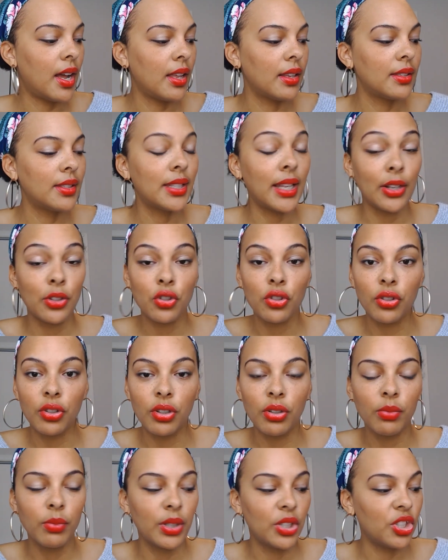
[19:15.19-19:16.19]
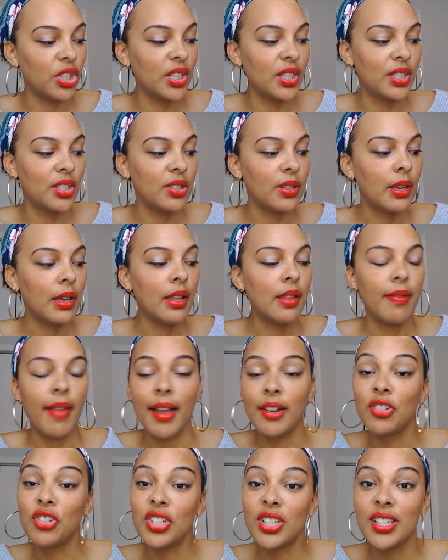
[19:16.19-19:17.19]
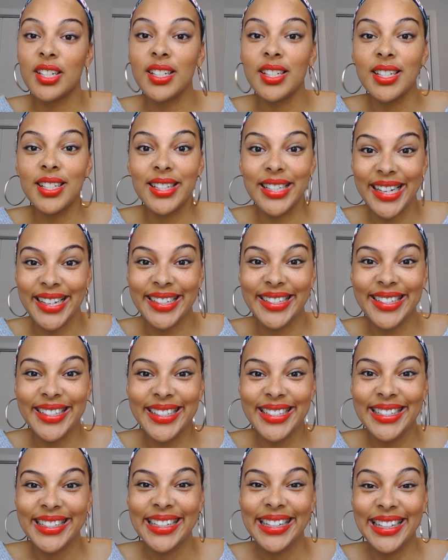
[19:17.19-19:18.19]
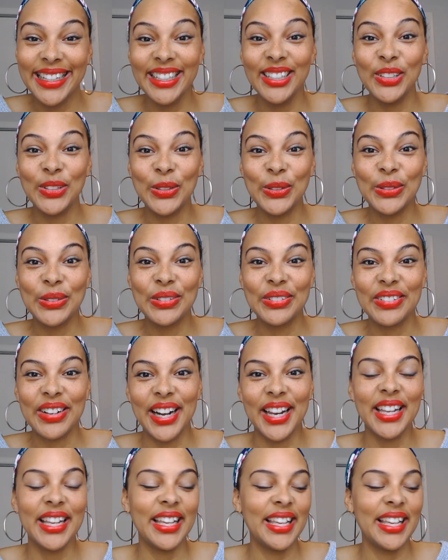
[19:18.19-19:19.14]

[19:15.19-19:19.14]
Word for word: central, which is that Jesus does heal, right?